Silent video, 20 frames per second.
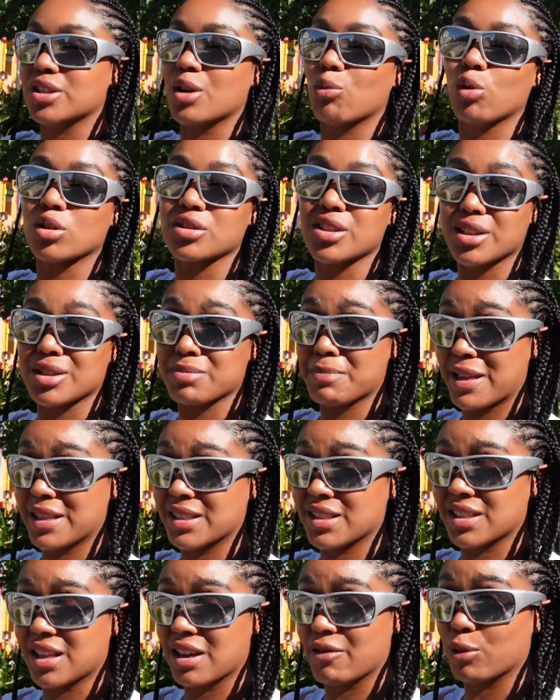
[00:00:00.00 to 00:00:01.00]
It was
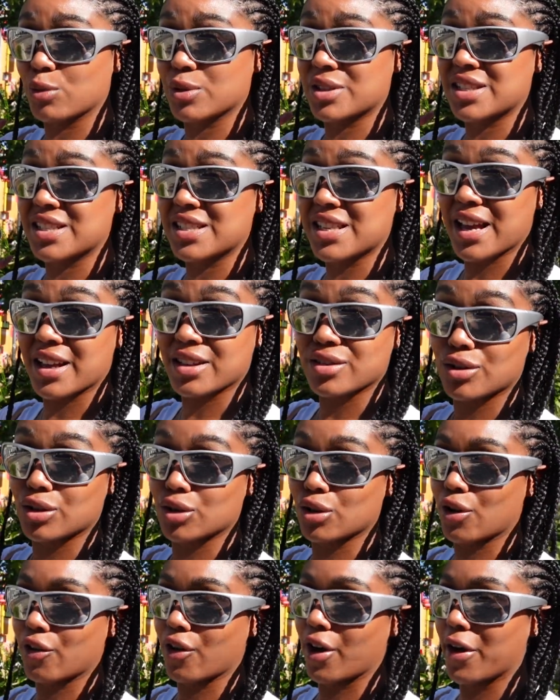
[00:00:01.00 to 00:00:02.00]
expensive, it was six
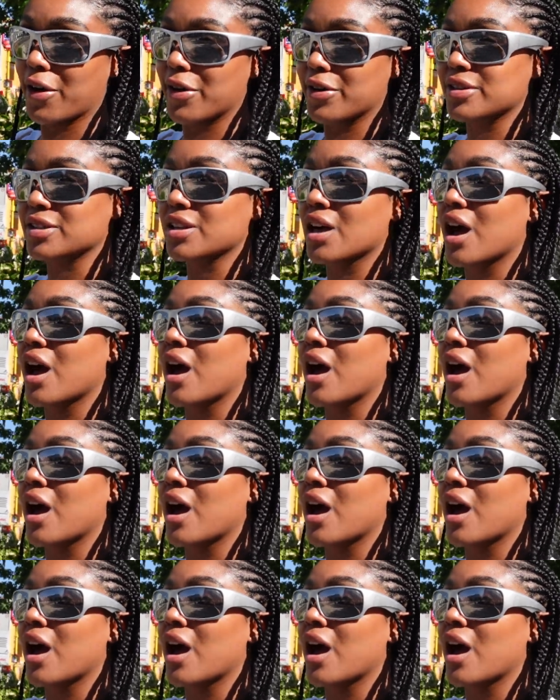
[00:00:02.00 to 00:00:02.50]
euros,